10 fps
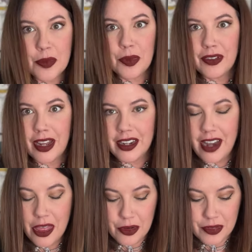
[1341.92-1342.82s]
we've got
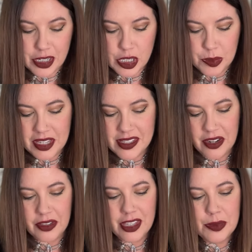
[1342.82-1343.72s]
another vintage piece
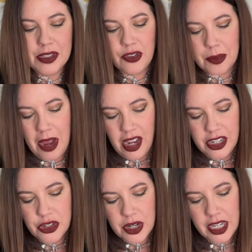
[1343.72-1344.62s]
here. This one's from
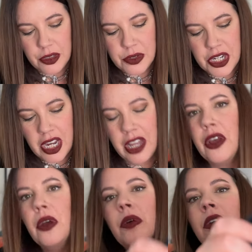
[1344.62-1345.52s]
Andre
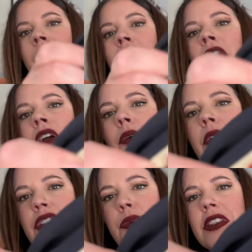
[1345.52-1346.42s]
Luciano,
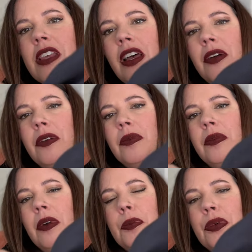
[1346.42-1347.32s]
which was a
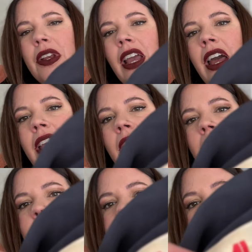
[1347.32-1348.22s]
pretty
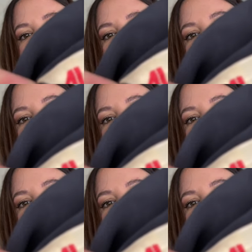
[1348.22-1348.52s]
high-end Italian